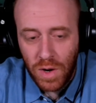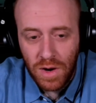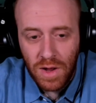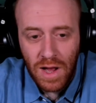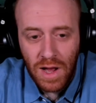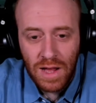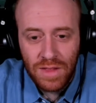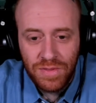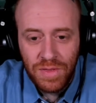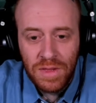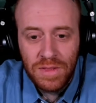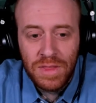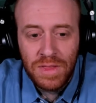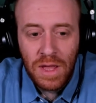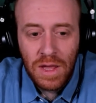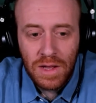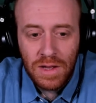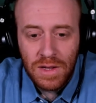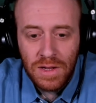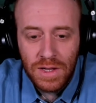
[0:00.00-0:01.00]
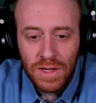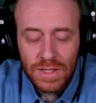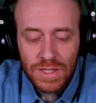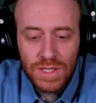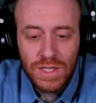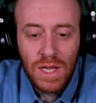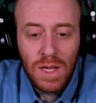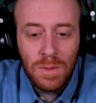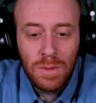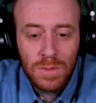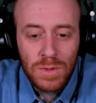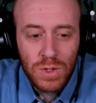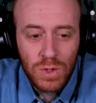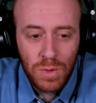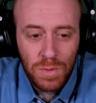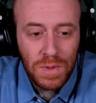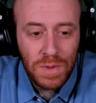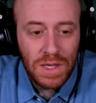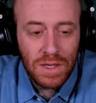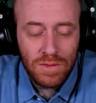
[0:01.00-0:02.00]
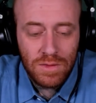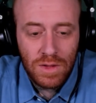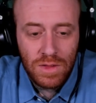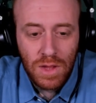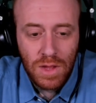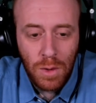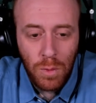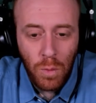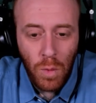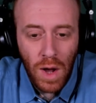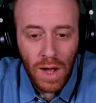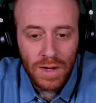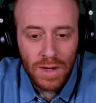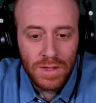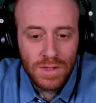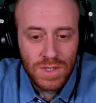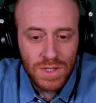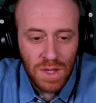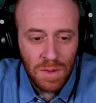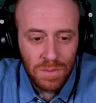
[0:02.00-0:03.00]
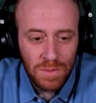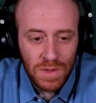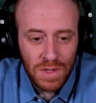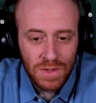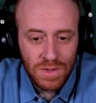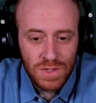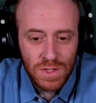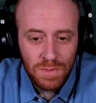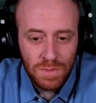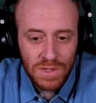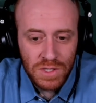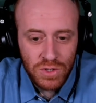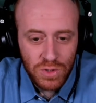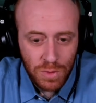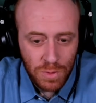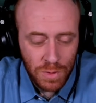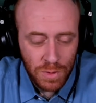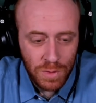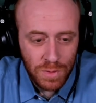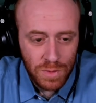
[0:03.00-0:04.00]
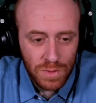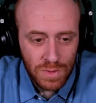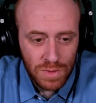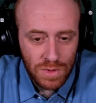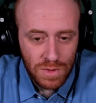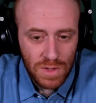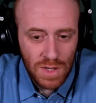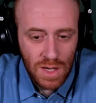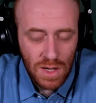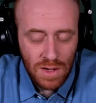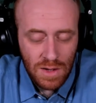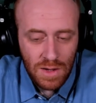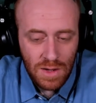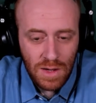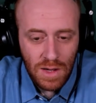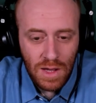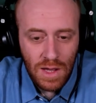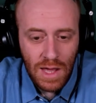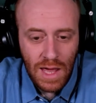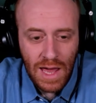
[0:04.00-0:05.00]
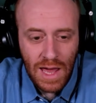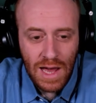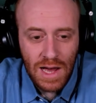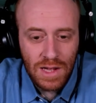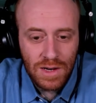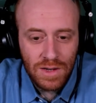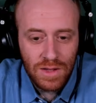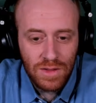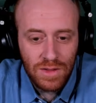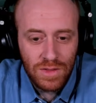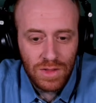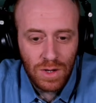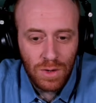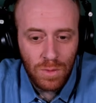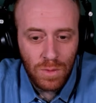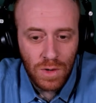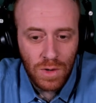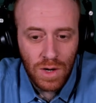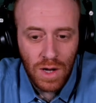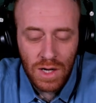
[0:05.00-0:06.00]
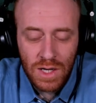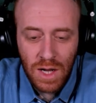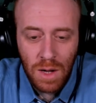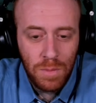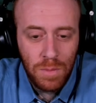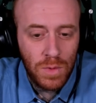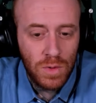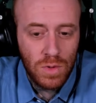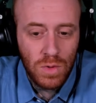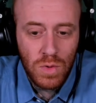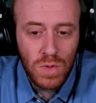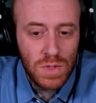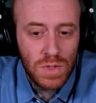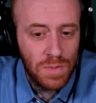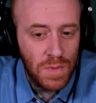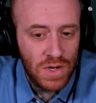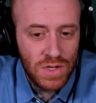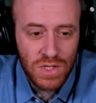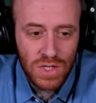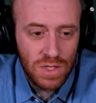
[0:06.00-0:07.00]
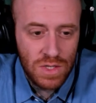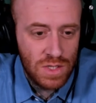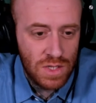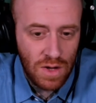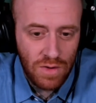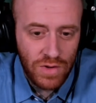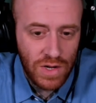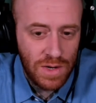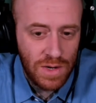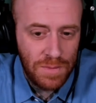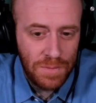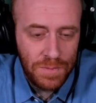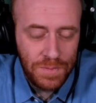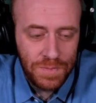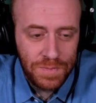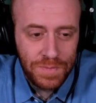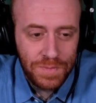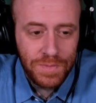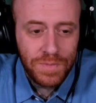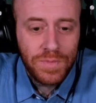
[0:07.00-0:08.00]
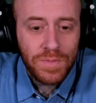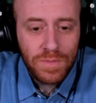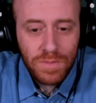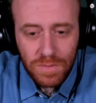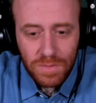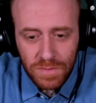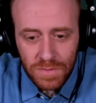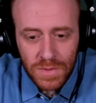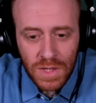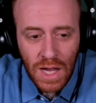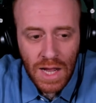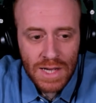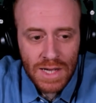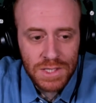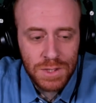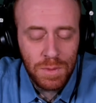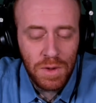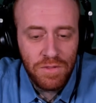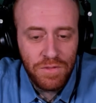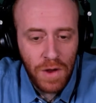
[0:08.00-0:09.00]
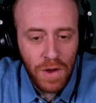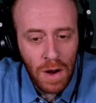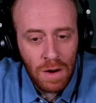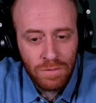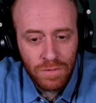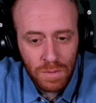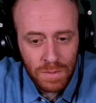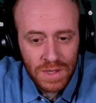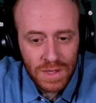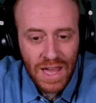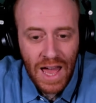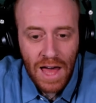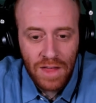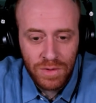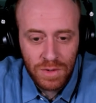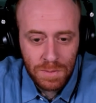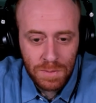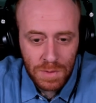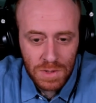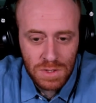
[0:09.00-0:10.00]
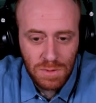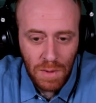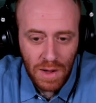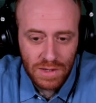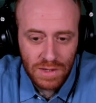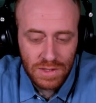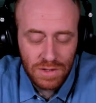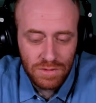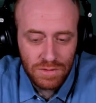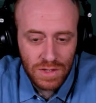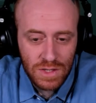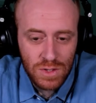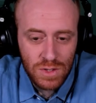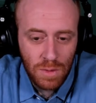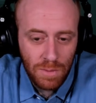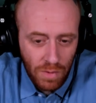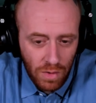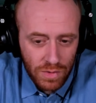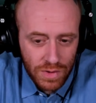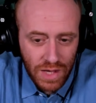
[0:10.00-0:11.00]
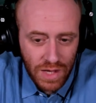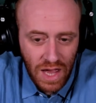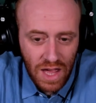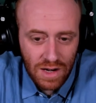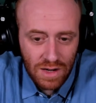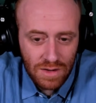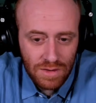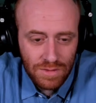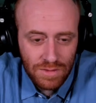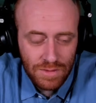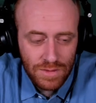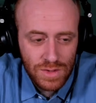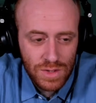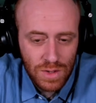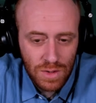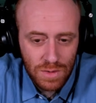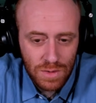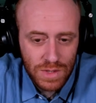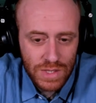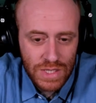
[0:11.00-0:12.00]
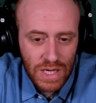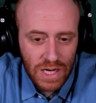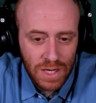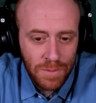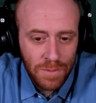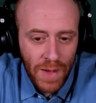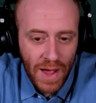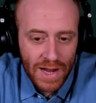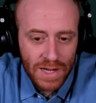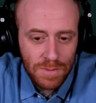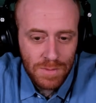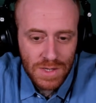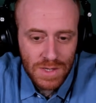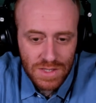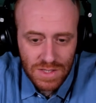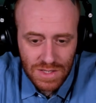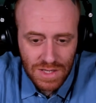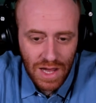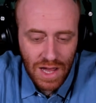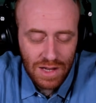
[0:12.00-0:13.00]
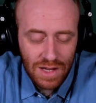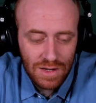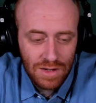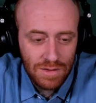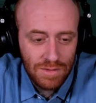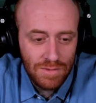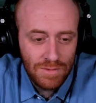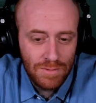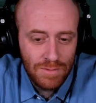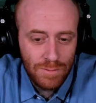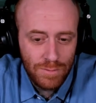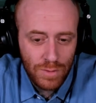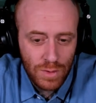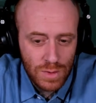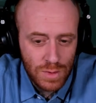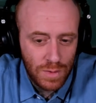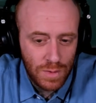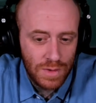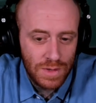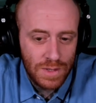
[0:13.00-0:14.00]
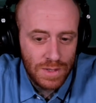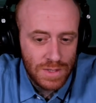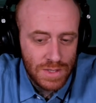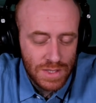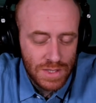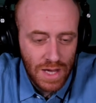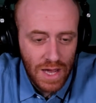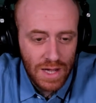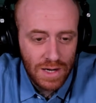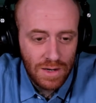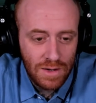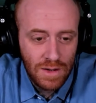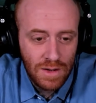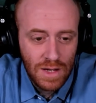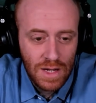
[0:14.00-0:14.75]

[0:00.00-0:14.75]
I think it seems to be that they wanted something to be true, and there were a couple loose mentions of it. And to be fair, from the Catholic perspective, these are both canon. So Second Maccabees is canon, First Corinthians is canon.